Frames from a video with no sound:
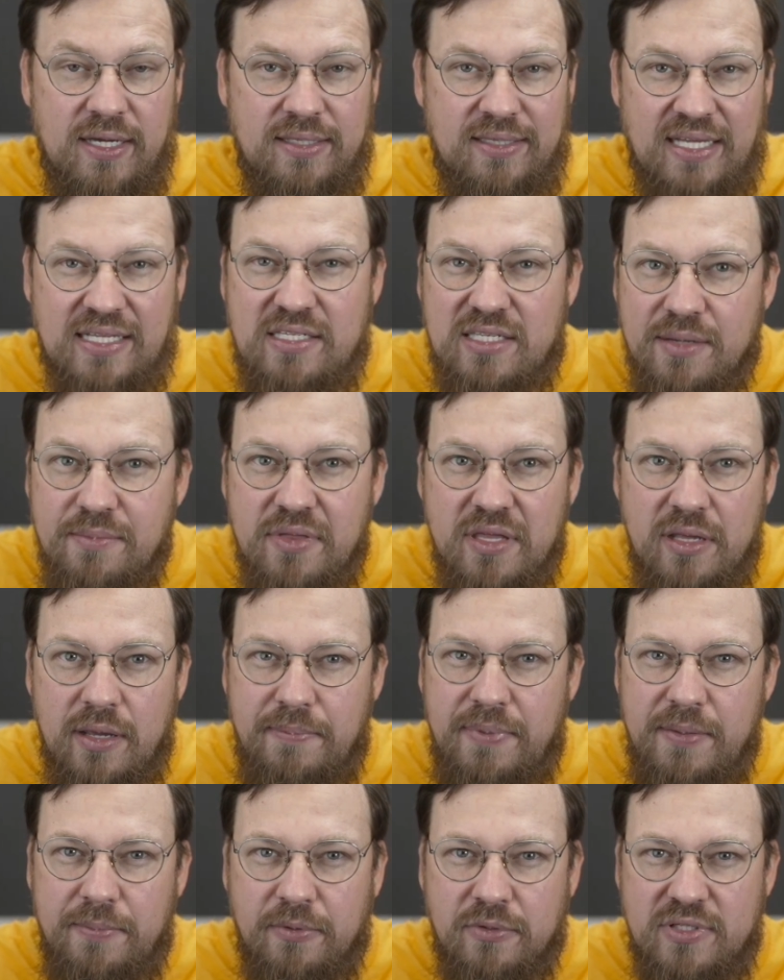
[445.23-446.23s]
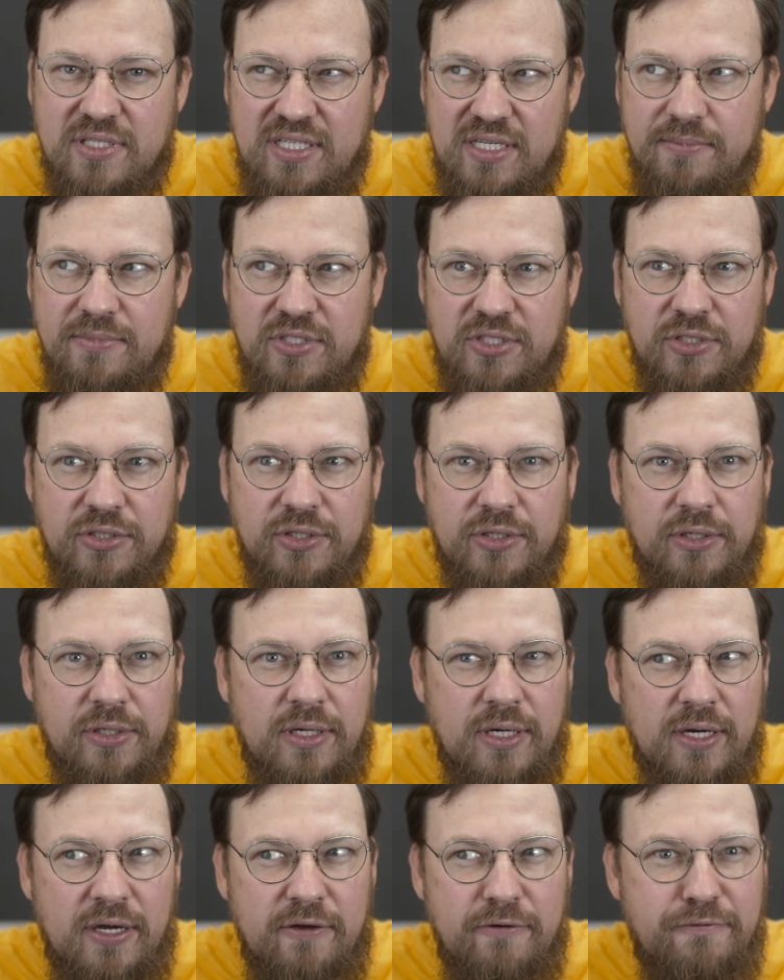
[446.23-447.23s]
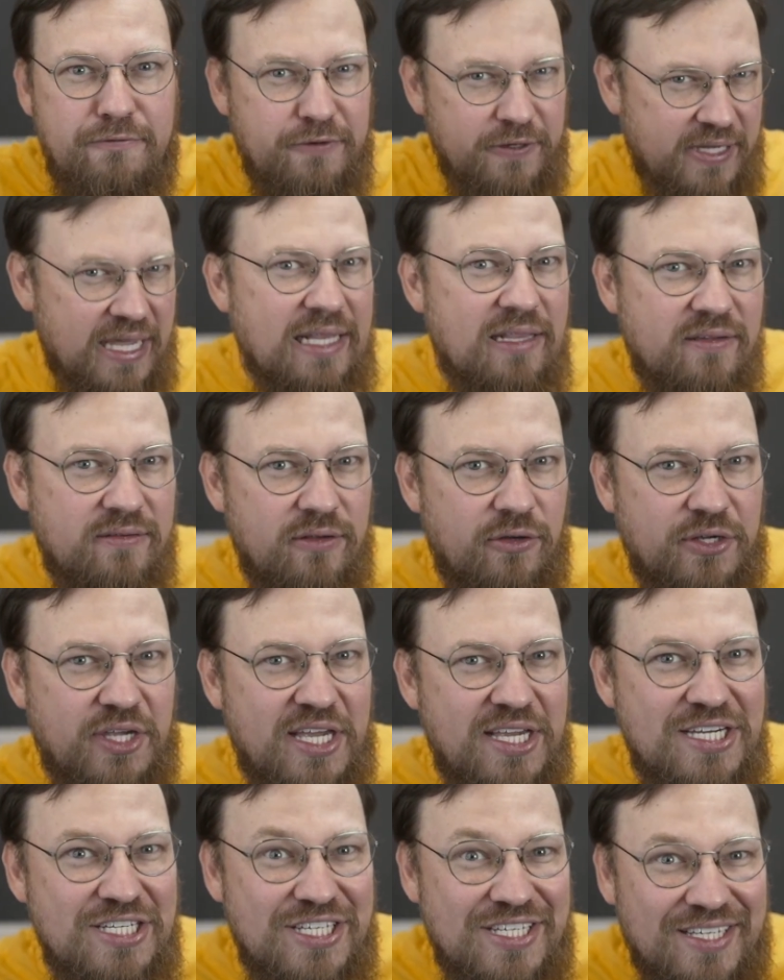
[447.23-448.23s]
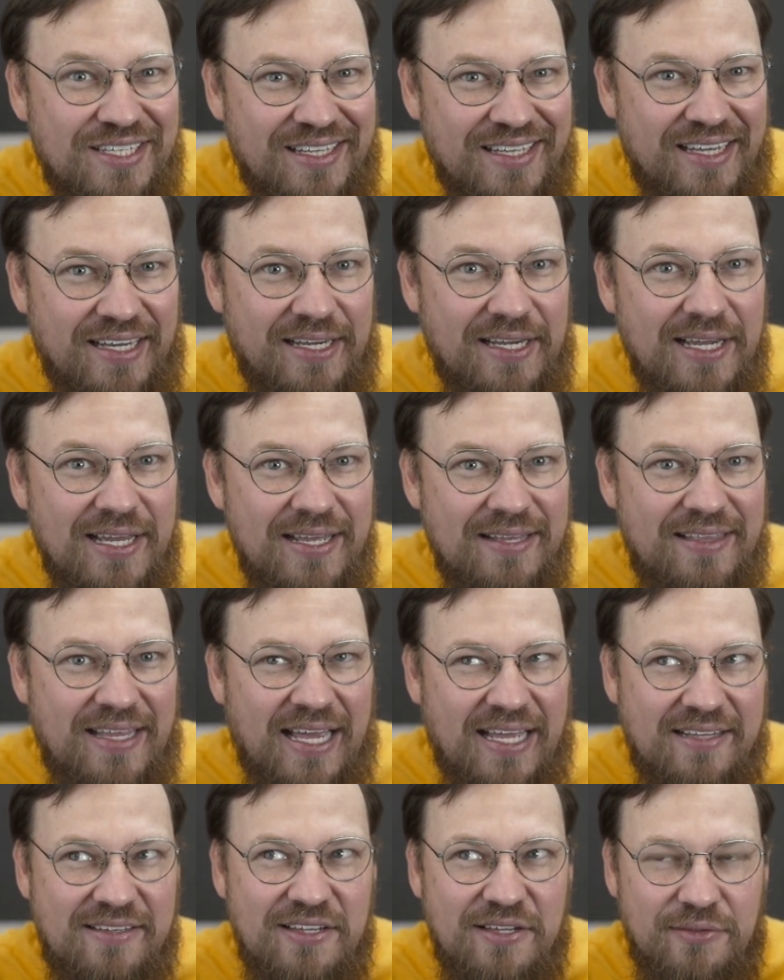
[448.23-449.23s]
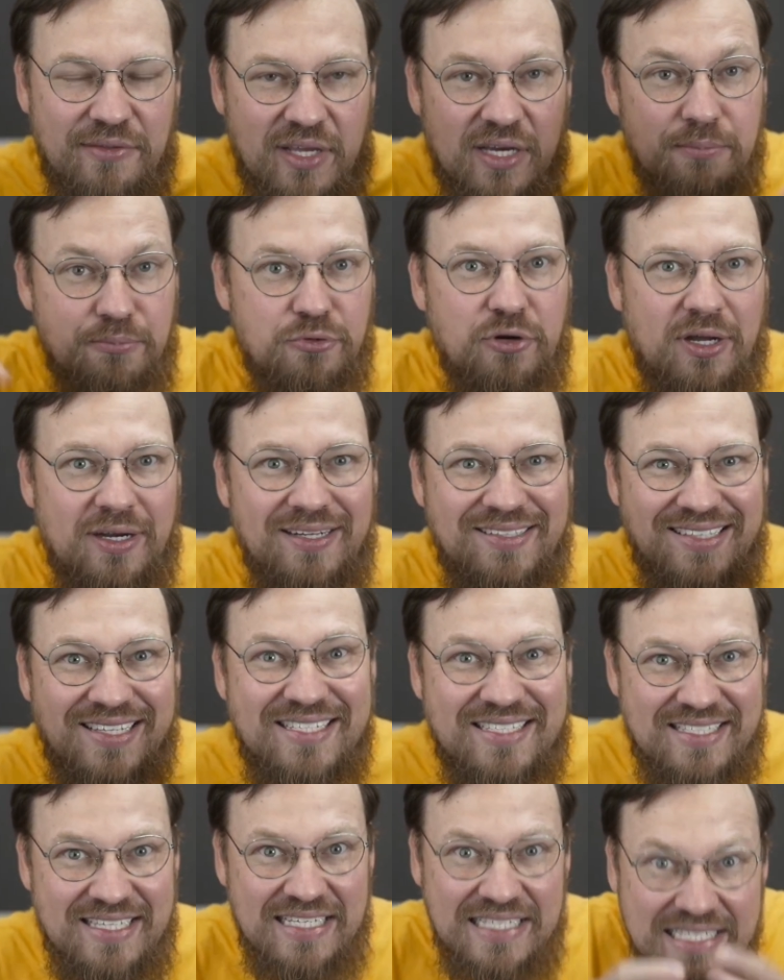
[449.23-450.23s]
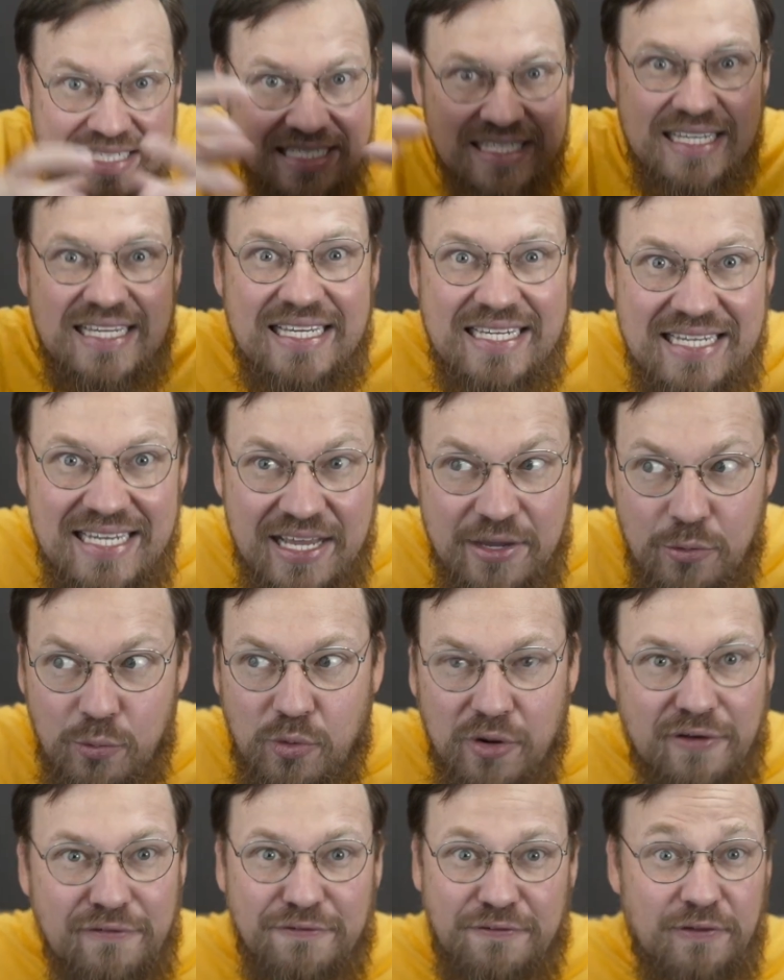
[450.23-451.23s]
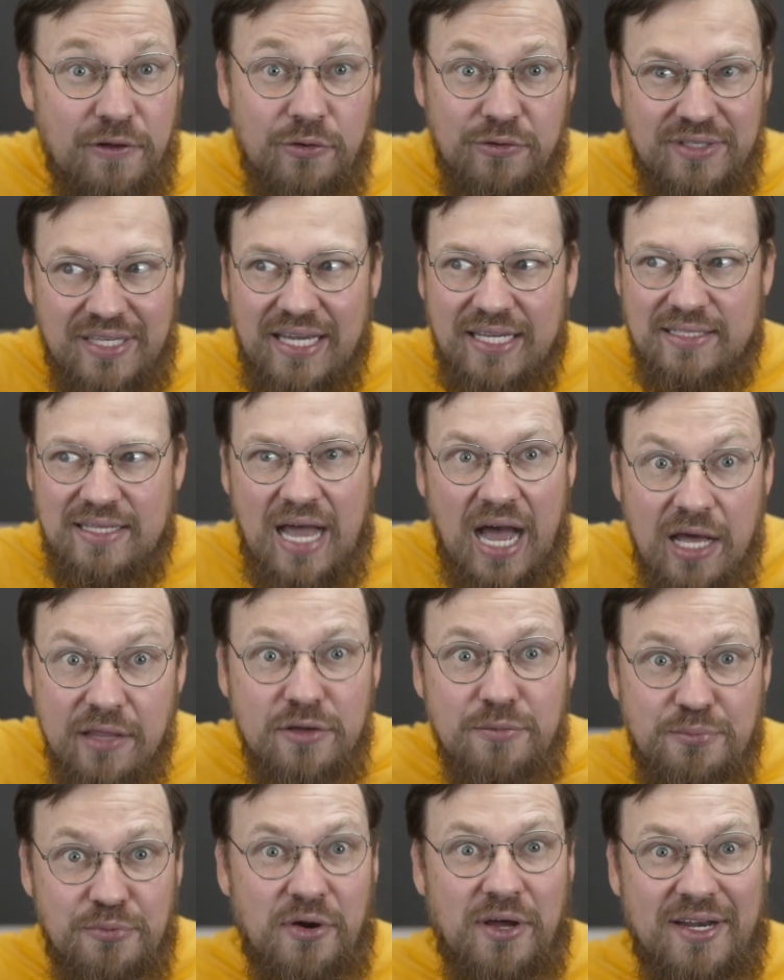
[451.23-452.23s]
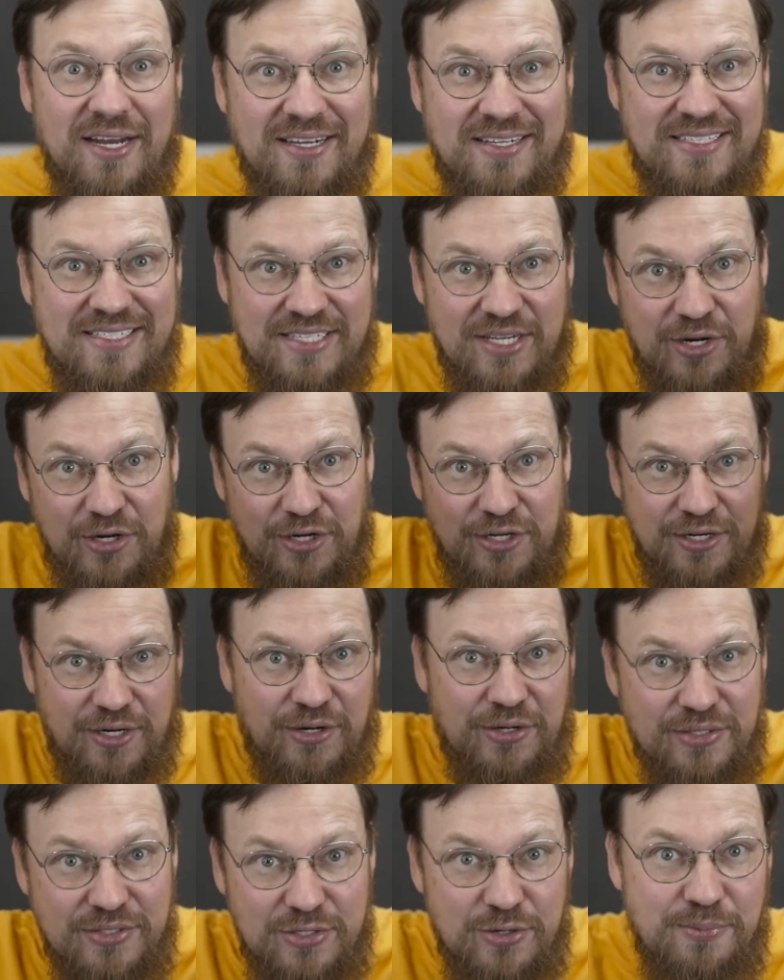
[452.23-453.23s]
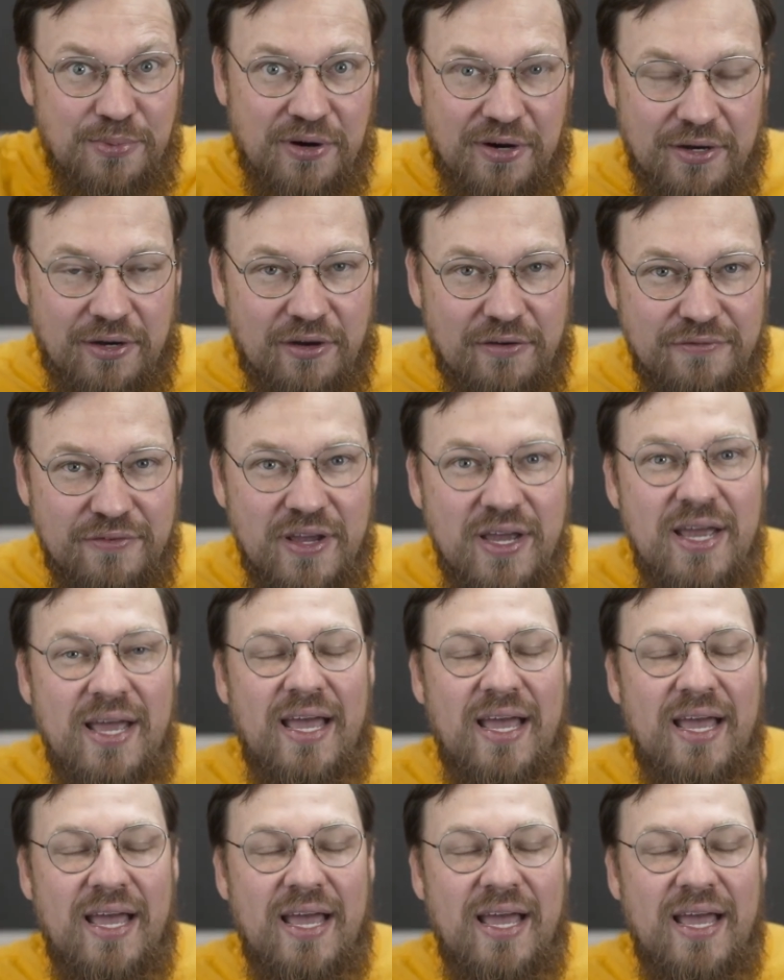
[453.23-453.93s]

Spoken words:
That's something that people seem to forget occasionally, that their product exists in a workflow that other products are also part of.